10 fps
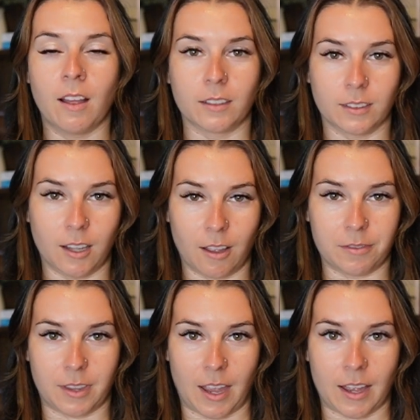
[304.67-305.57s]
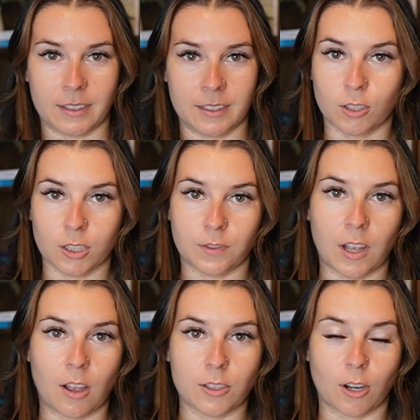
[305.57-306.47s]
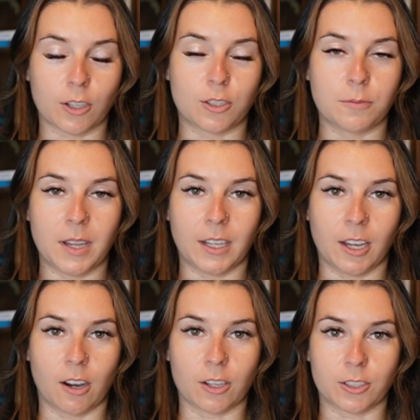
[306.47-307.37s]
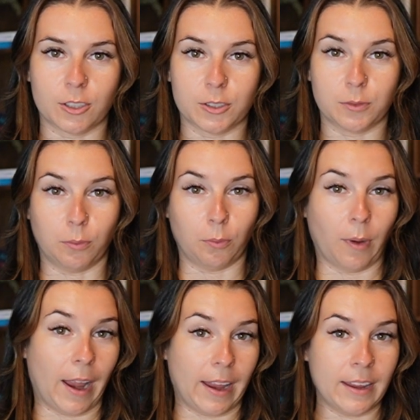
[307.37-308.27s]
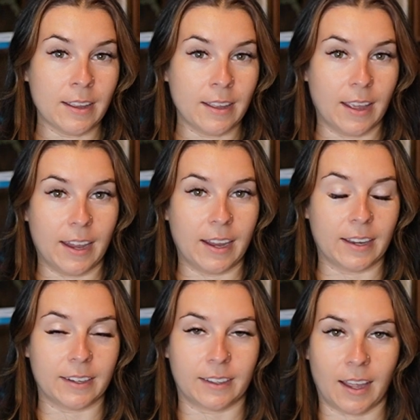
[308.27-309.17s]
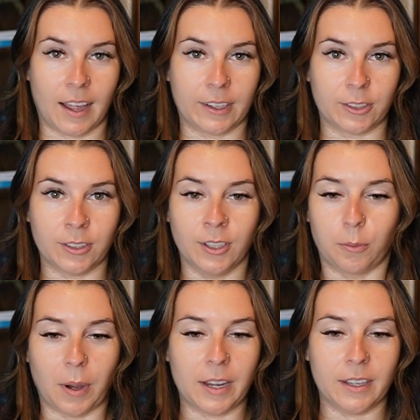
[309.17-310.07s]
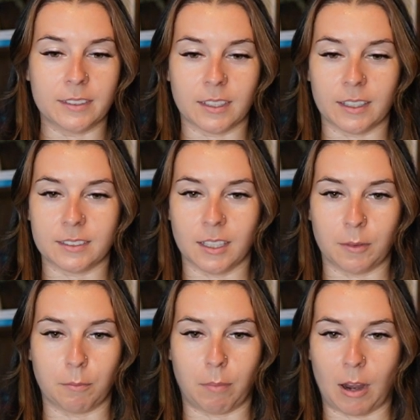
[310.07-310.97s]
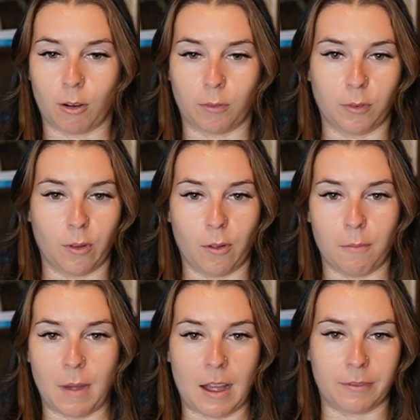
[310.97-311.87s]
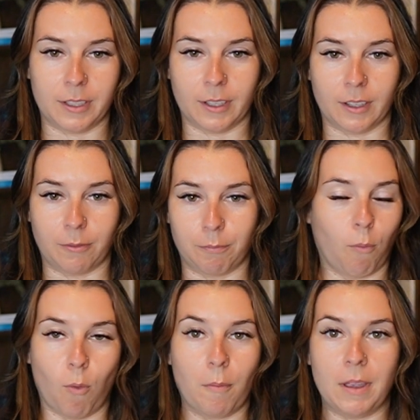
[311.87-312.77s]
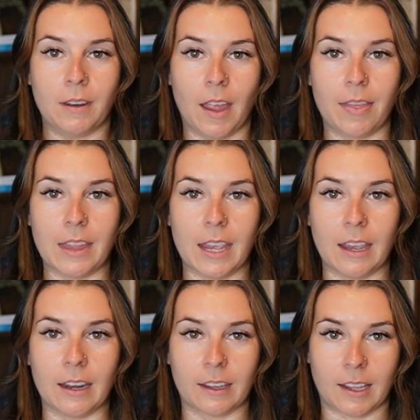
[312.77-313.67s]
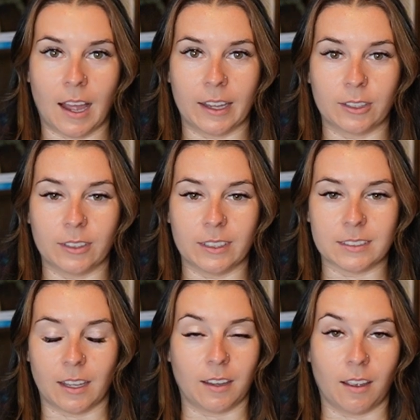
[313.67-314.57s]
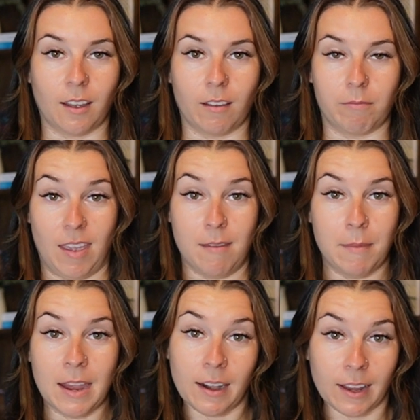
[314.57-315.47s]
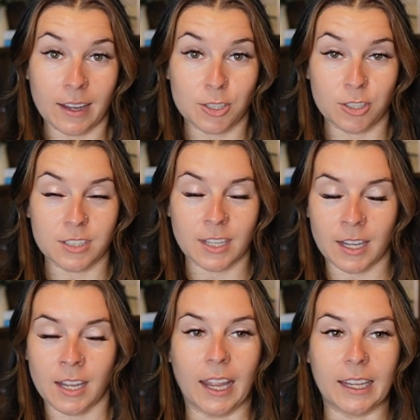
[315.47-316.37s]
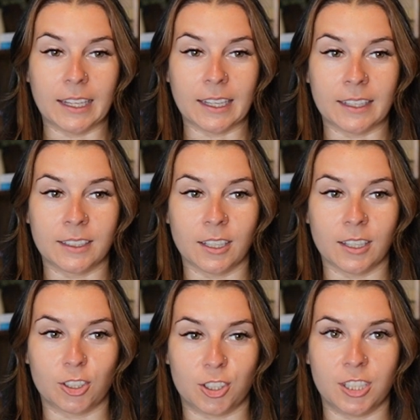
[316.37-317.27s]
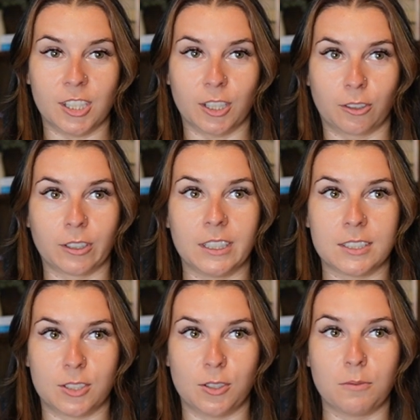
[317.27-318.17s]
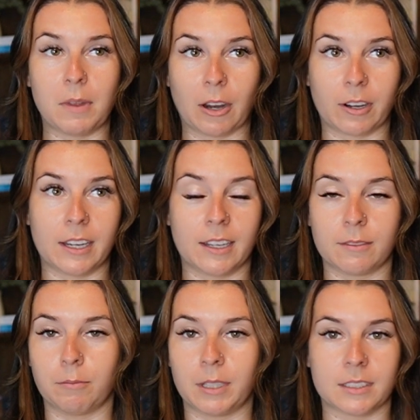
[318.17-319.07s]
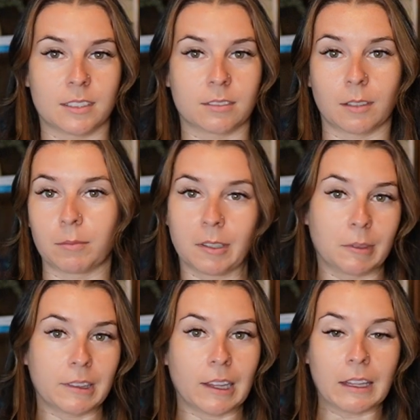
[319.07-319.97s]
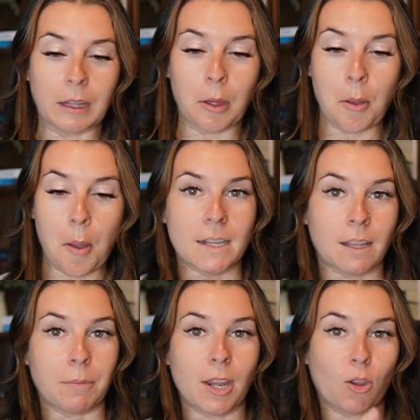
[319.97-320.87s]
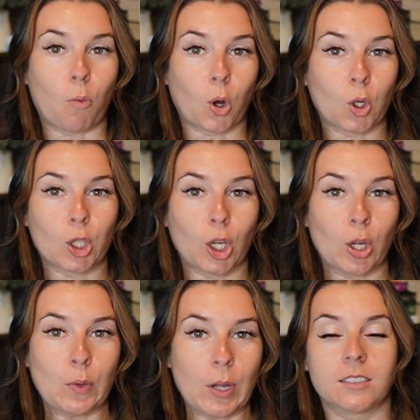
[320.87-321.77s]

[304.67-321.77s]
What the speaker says: Loved that. So this follows our 2 main characters, Ray and Kyle. Ray is like some powerful mafia woman, and then Kyle is like a hitman, I guess you could say. And she agrees to marry him because of something with like something in the world, you know?